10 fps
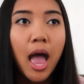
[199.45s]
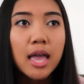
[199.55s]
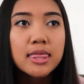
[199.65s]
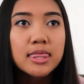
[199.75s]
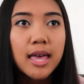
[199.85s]

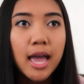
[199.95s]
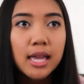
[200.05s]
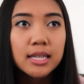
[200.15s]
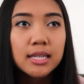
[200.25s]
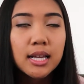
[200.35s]
And
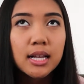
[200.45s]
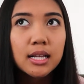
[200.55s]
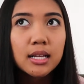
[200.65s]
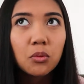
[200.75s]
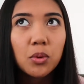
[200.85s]
then
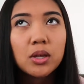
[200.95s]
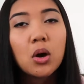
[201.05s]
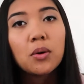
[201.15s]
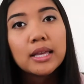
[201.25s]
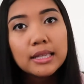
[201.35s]
we
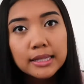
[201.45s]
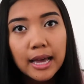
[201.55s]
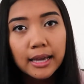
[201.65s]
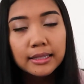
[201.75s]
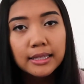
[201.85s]
go
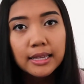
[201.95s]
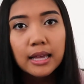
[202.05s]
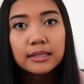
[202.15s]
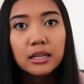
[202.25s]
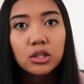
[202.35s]
inside to the
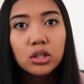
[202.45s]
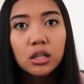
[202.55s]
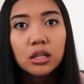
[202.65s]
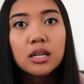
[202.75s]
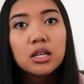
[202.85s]
gas
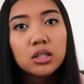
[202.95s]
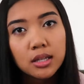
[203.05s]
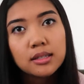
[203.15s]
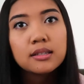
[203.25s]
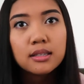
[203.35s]
station. He
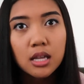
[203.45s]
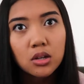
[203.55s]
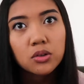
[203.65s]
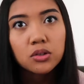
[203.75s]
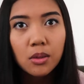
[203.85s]
does his thing,
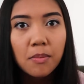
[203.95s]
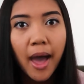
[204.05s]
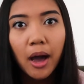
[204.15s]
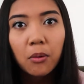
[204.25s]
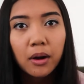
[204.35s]
goes to the
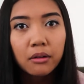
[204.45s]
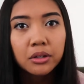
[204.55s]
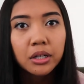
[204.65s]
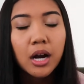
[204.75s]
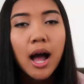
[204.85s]
back,
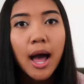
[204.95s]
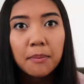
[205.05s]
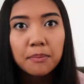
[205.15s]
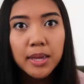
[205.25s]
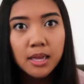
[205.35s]
whatever.
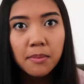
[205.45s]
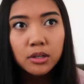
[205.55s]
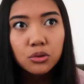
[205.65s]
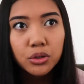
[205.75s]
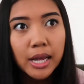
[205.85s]
I'm picking my
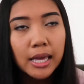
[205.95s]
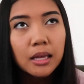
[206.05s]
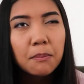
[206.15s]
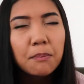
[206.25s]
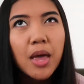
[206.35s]

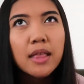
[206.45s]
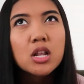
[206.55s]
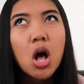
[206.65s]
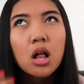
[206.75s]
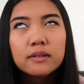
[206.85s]
drink, and
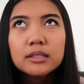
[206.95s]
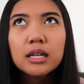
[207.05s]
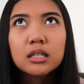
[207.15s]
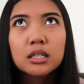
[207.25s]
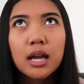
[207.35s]
then all of a
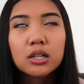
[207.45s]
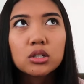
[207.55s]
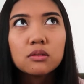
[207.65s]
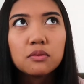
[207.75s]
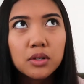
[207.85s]
sudden I
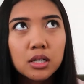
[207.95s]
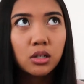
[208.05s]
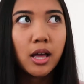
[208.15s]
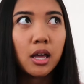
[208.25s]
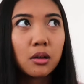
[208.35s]
just feel